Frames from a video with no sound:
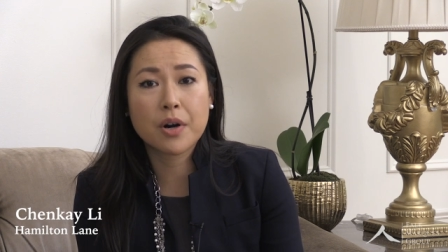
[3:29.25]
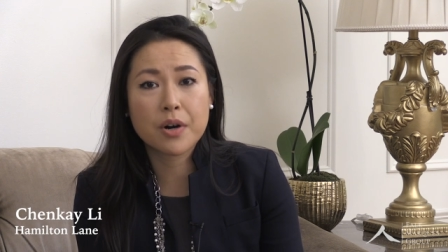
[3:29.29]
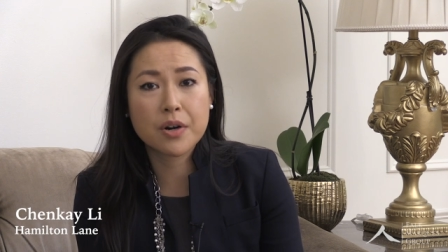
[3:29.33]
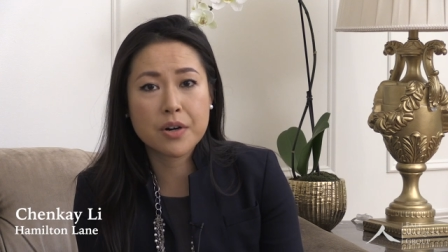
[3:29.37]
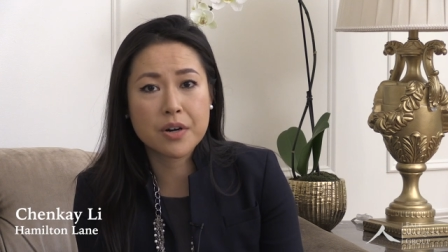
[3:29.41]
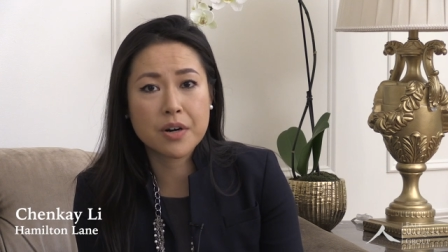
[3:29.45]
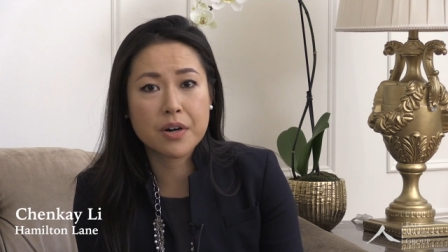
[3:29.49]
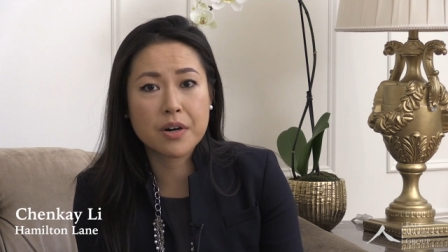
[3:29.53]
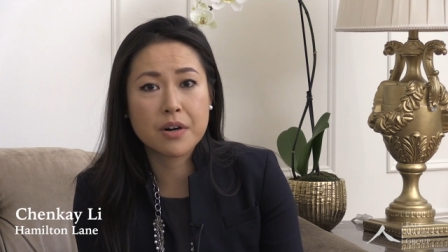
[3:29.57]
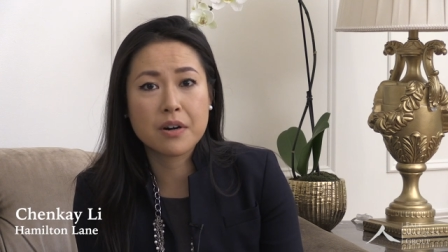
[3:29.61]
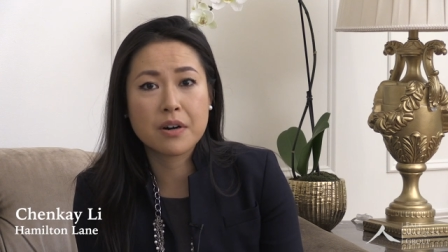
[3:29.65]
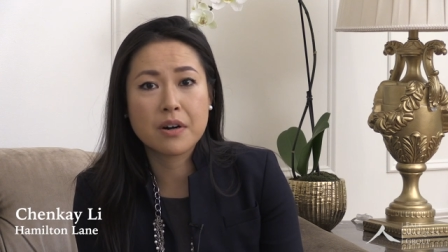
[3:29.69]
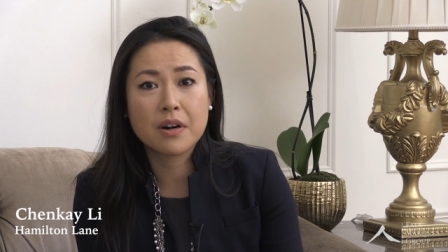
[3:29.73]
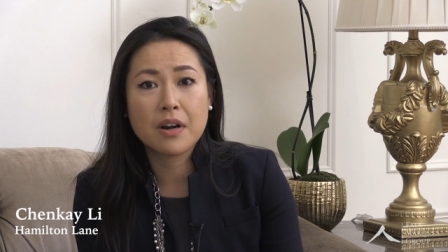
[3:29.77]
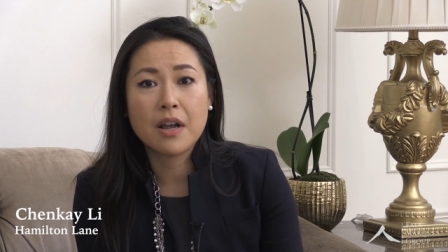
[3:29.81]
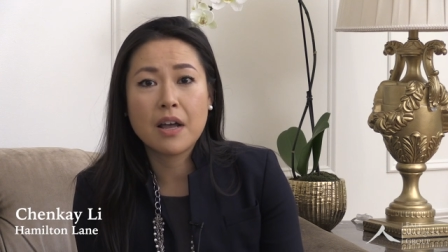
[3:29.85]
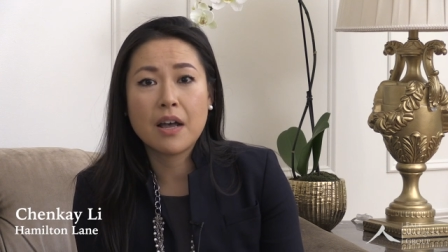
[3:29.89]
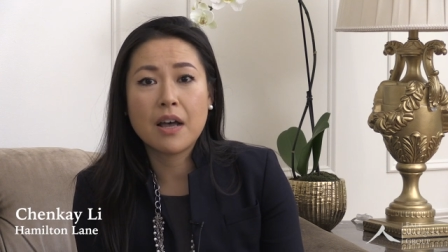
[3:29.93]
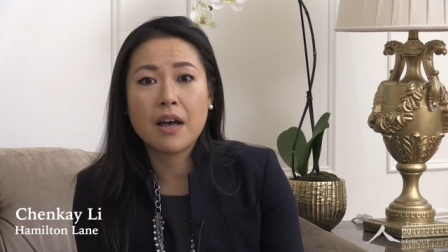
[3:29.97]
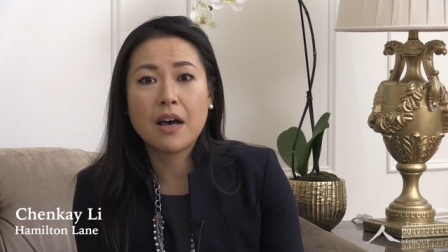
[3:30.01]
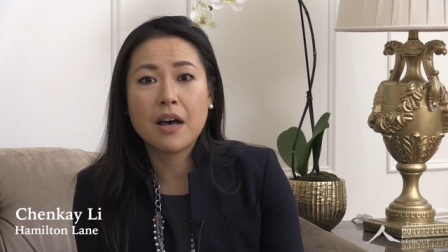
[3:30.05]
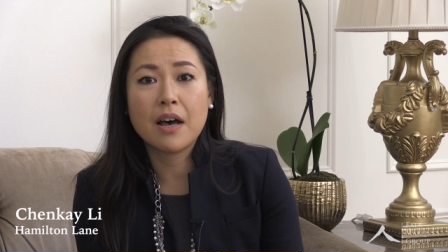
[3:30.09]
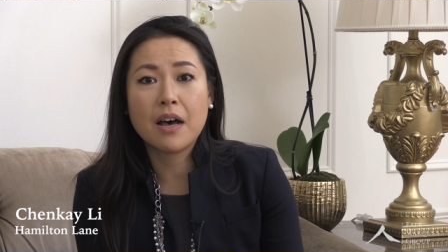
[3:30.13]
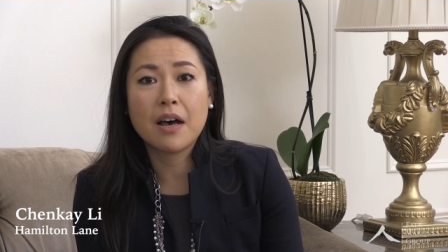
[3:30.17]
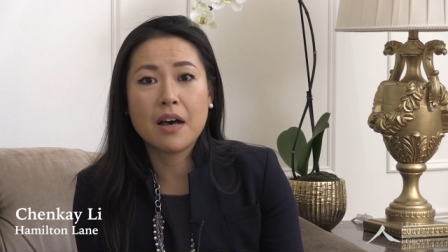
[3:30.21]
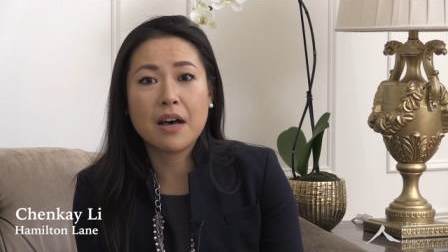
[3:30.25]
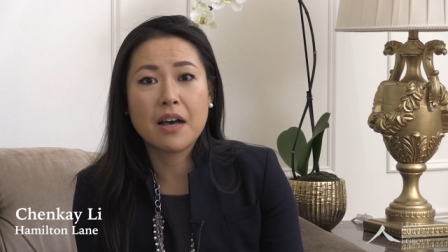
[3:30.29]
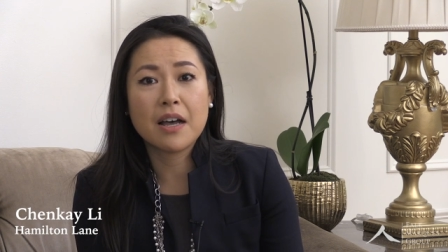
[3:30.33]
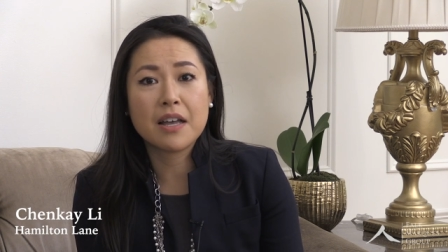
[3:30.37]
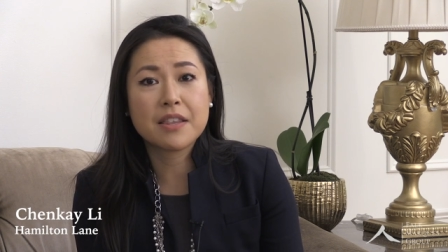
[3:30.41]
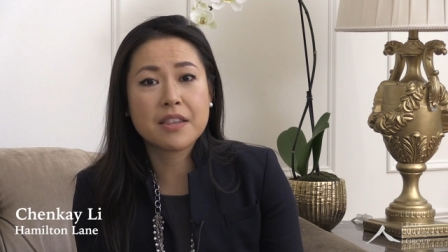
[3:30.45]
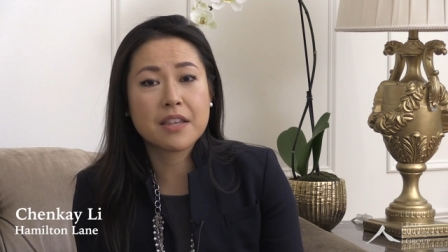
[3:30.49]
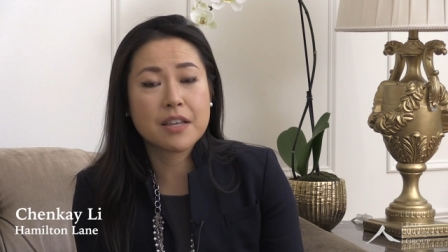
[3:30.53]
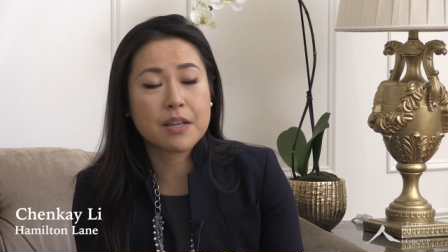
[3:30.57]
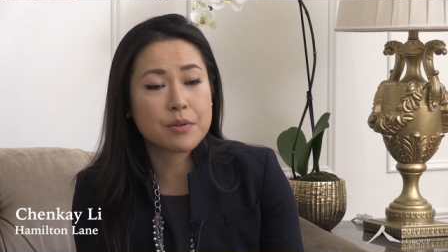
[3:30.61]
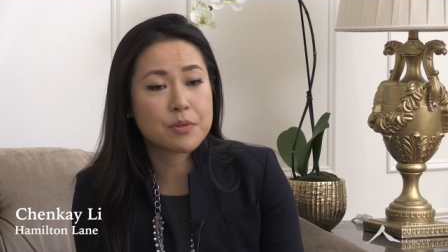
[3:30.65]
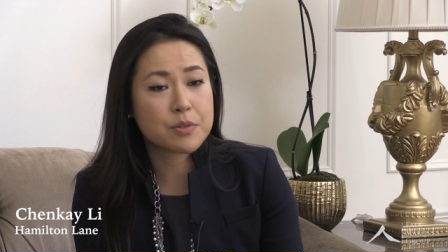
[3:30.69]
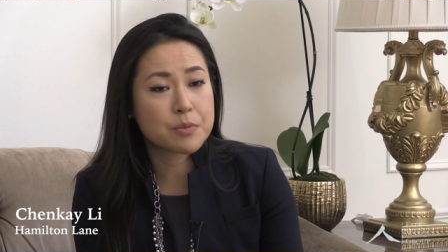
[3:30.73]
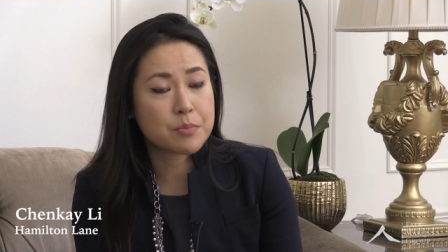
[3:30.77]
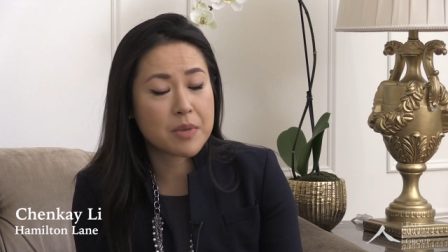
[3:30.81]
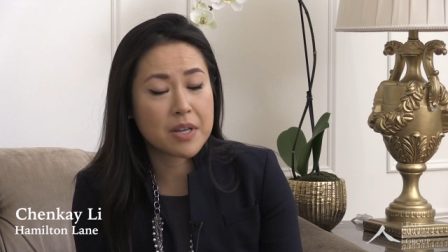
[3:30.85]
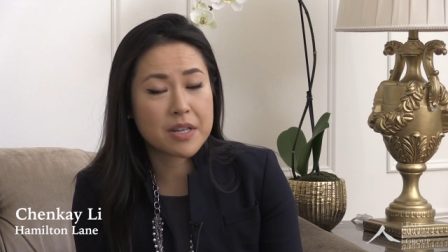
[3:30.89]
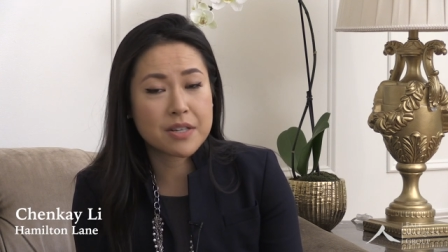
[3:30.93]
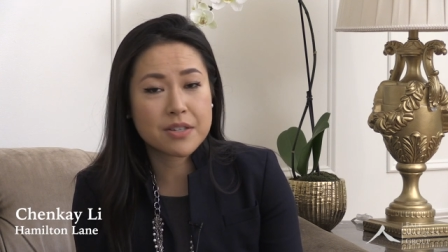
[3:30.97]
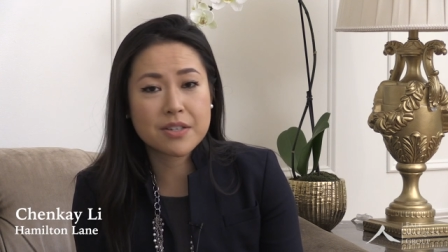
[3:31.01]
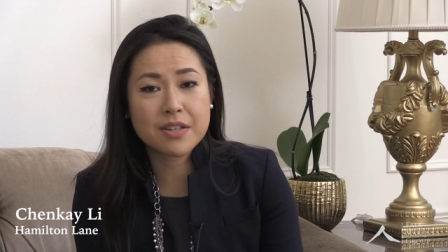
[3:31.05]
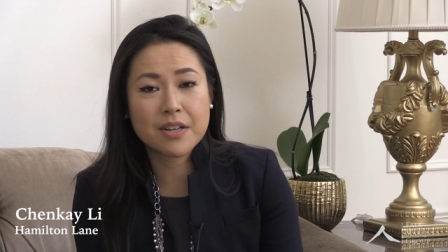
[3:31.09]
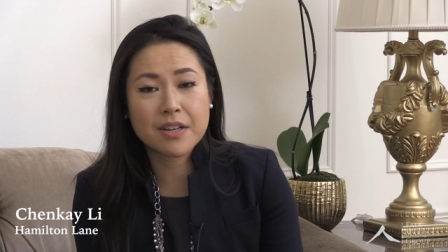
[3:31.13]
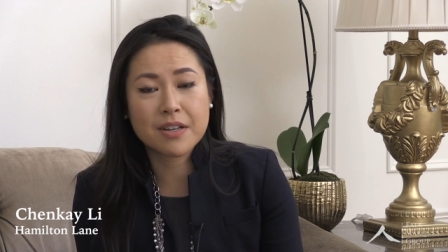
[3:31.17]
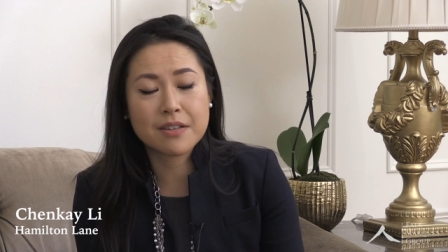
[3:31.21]
partner, I think was
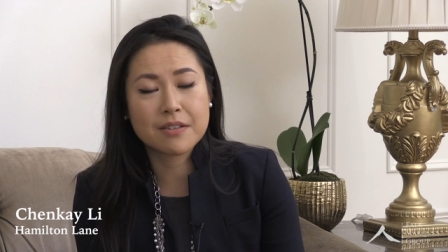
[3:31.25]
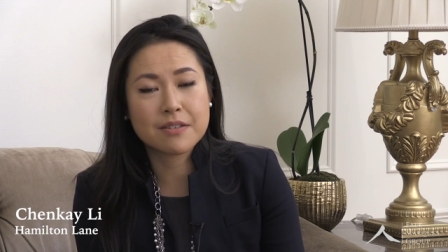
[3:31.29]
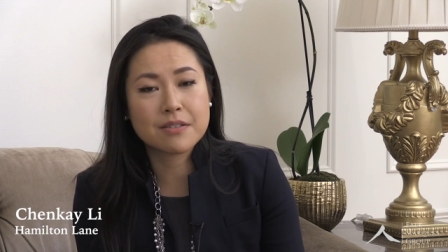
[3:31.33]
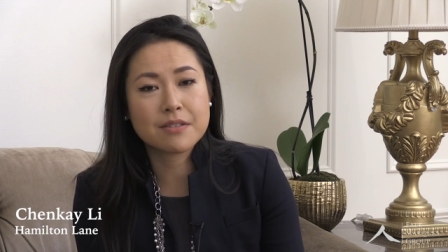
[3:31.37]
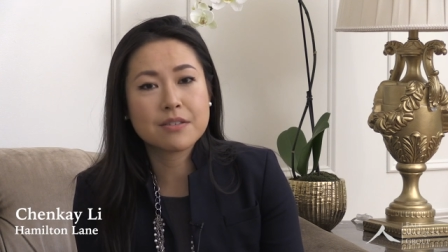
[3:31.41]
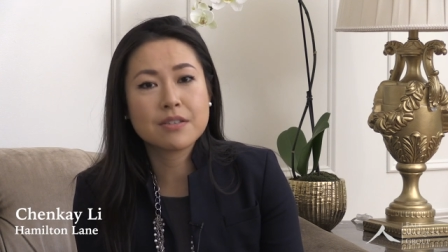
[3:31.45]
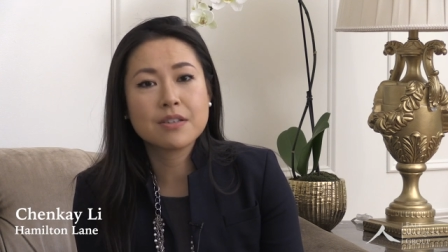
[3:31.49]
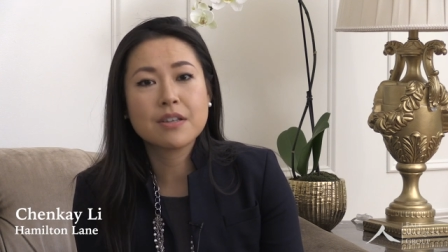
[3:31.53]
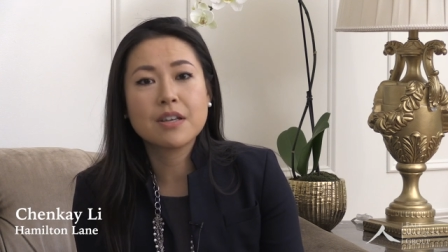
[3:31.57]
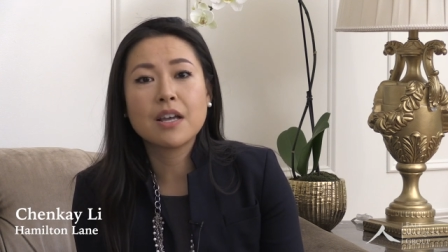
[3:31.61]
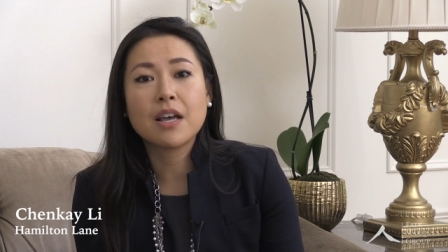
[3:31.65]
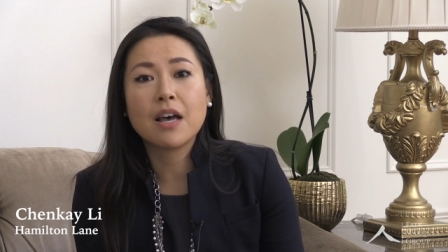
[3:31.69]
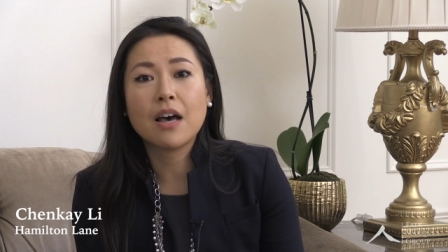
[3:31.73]
mentioned,